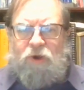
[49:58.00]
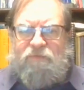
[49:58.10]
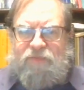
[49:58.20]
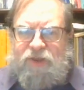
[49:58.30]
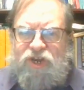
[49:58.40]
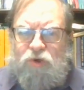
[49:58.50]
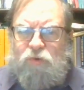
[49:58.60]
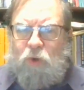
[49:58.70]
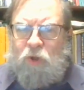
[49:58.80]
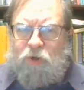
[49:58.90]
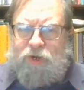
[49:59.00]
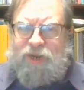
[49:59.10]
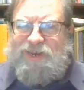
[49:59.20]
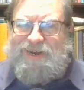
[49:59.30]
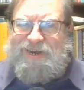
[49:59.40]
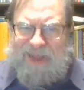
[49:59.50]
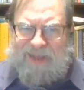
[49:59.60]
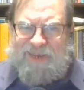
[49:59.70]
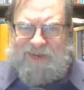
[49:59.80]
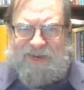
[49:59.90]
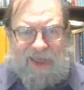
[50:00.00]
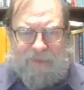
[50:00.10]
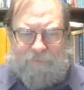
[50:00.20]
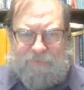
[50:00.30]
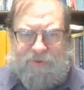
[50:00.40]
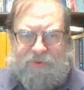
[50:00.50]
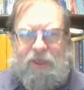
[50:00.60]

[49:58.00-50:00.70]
of the two oldest text types.